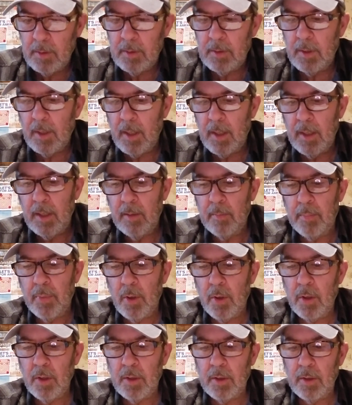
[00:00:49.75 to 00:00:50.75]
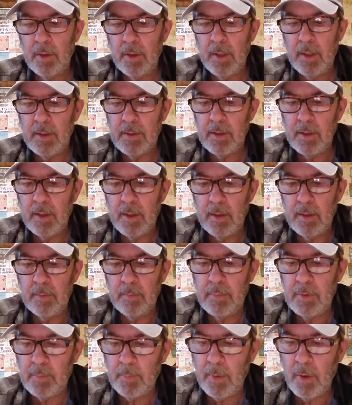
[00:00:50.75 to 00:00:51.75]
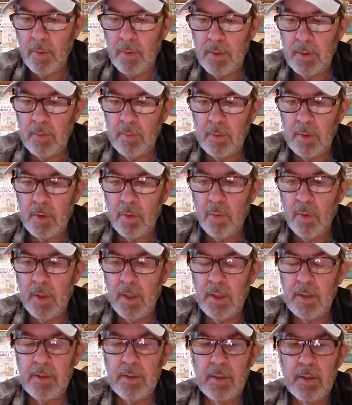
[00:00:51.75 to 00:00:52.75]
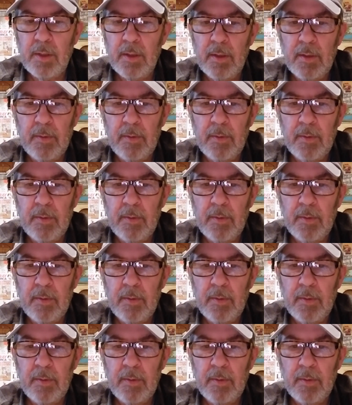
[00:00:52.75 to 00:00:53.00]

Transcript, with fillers: Diane Parker has an unspoken request.